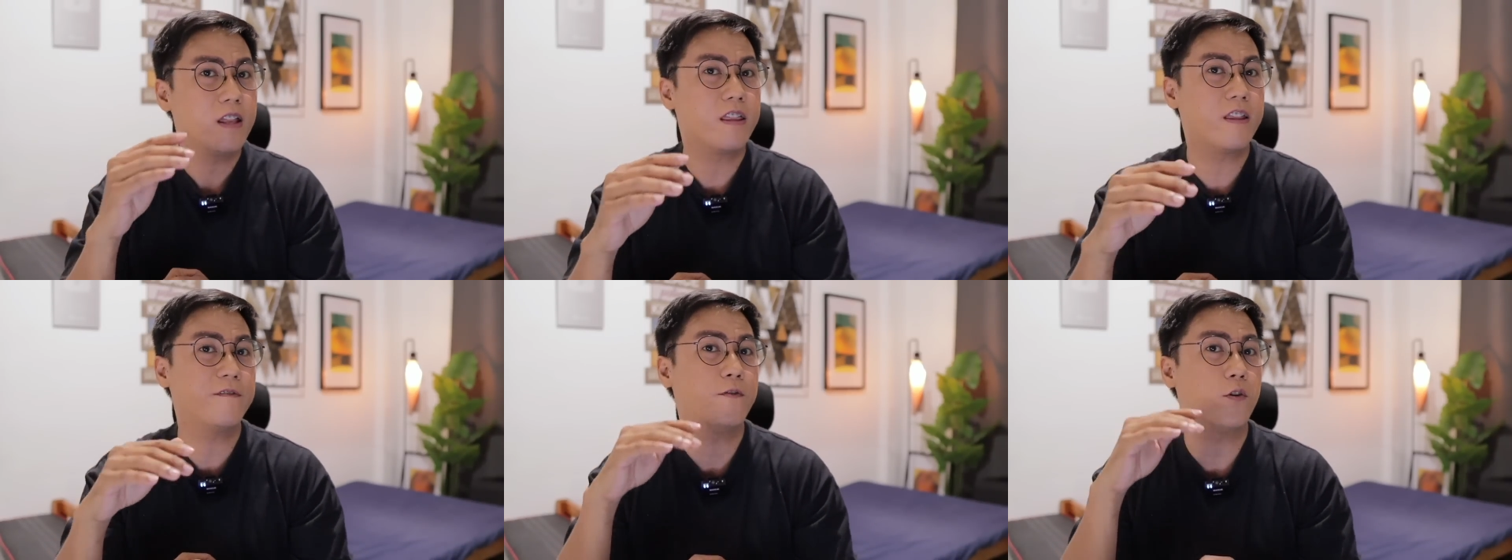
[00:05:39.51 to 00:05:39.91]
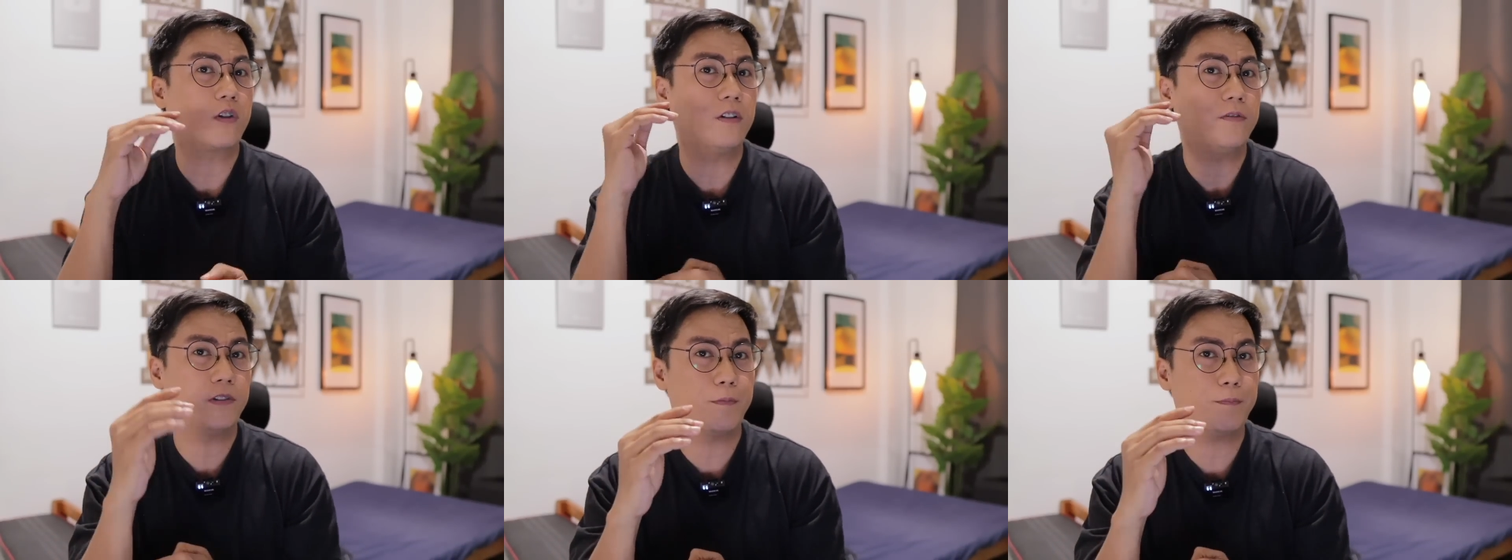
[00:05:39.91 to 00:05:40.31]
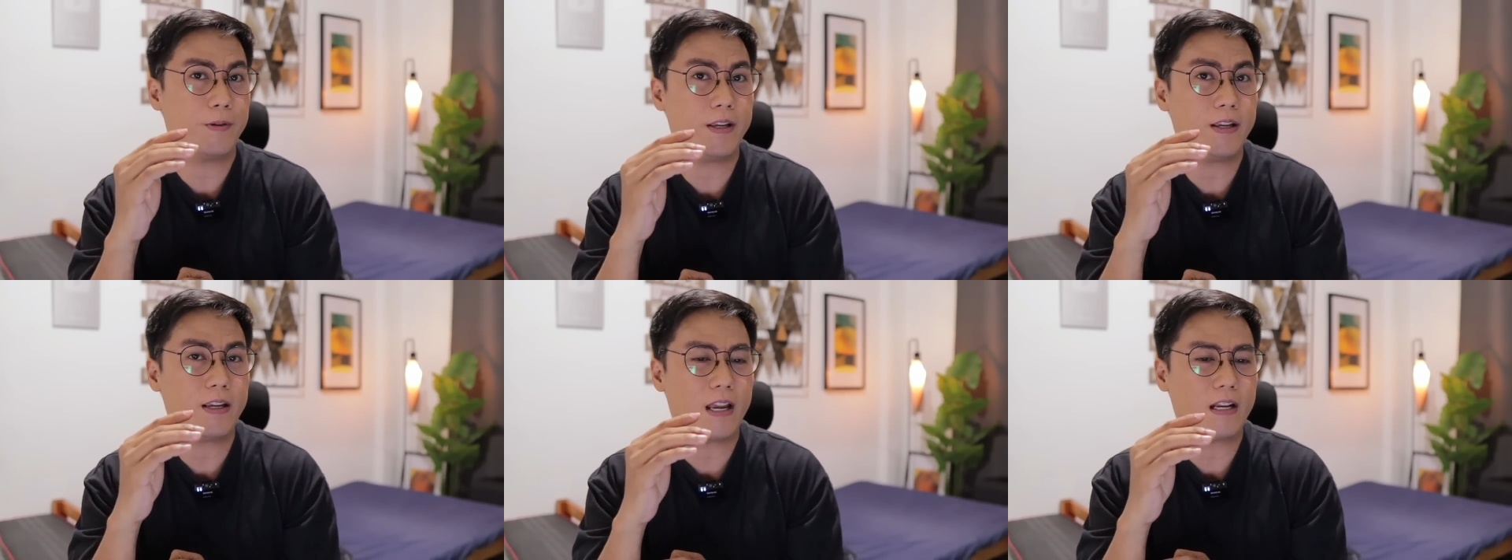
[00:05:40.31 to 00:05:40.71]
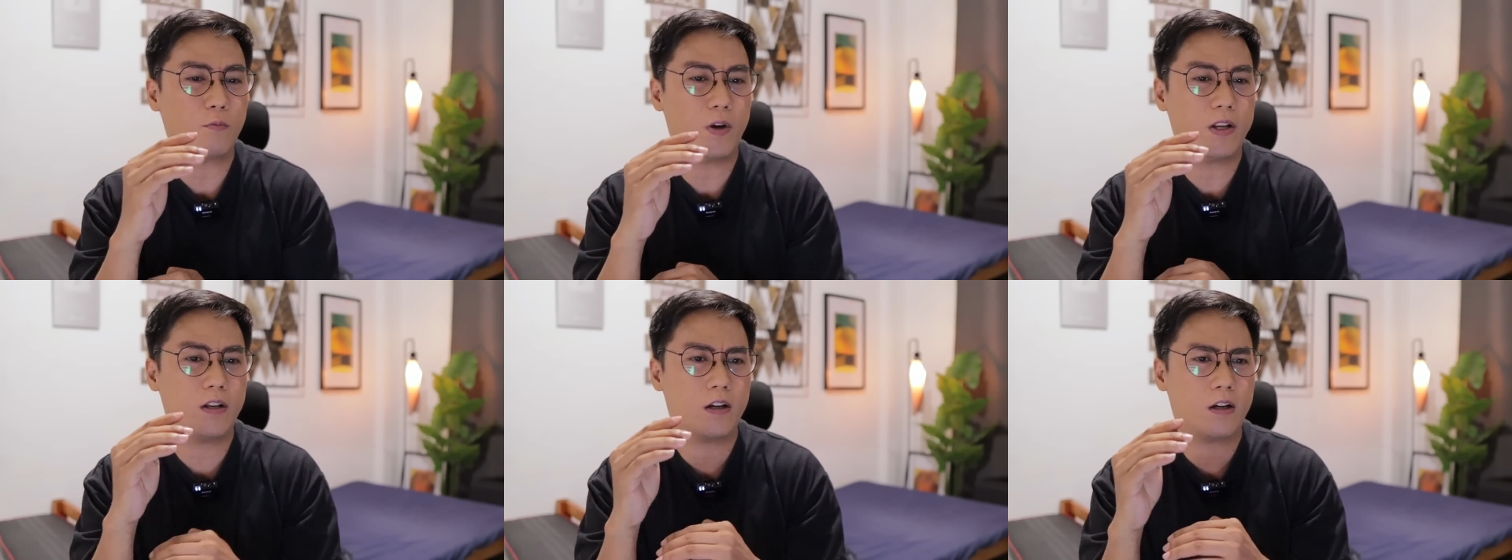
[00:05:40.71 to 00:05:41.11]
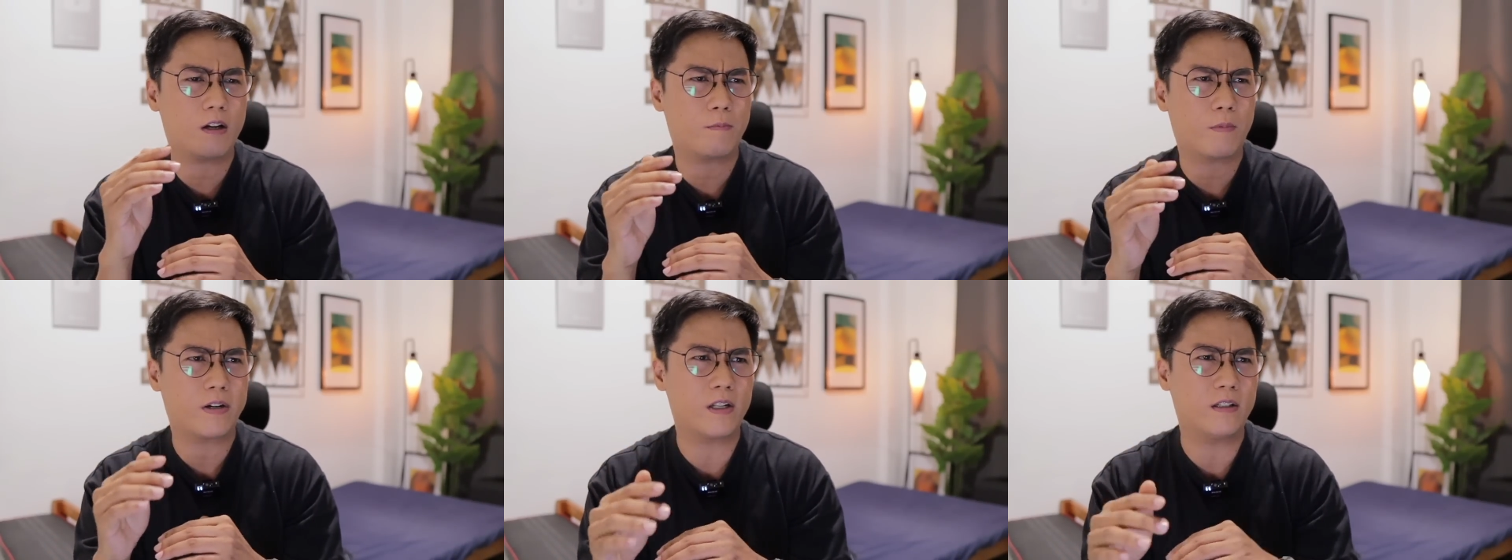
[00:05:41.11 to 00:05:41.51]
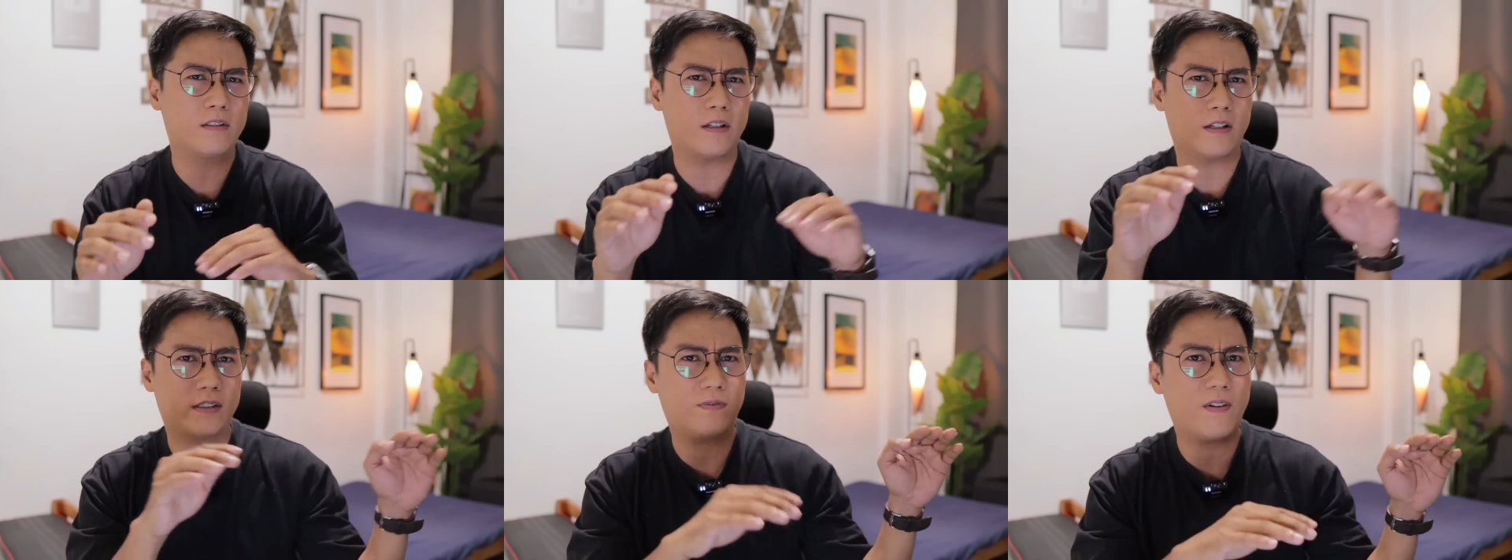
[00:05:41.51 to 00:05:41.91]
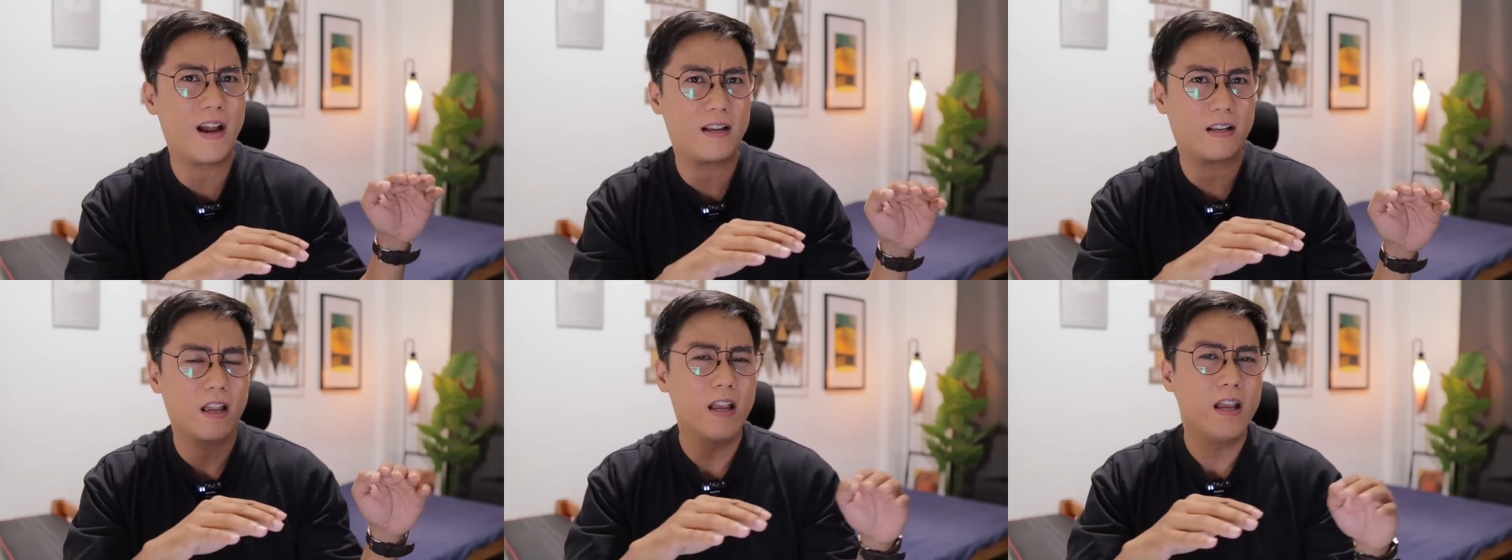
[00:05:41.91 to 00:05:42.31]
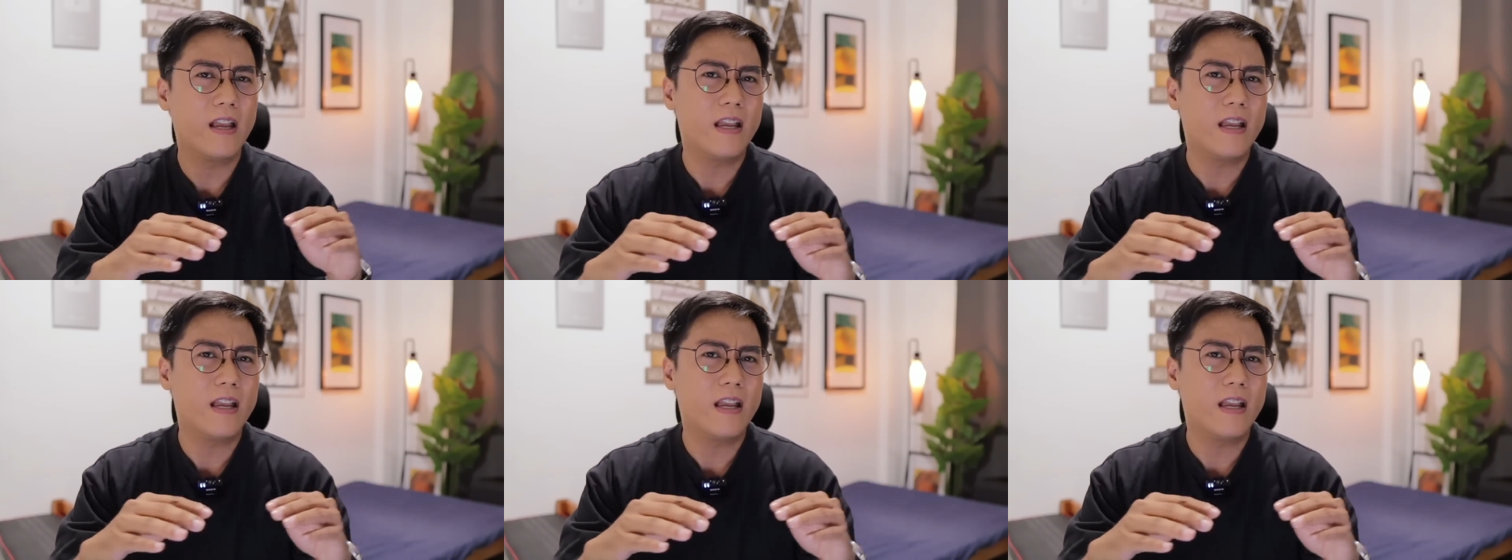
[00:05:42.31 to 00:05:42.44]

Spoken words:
the vocal flipping, and when Marielle does that,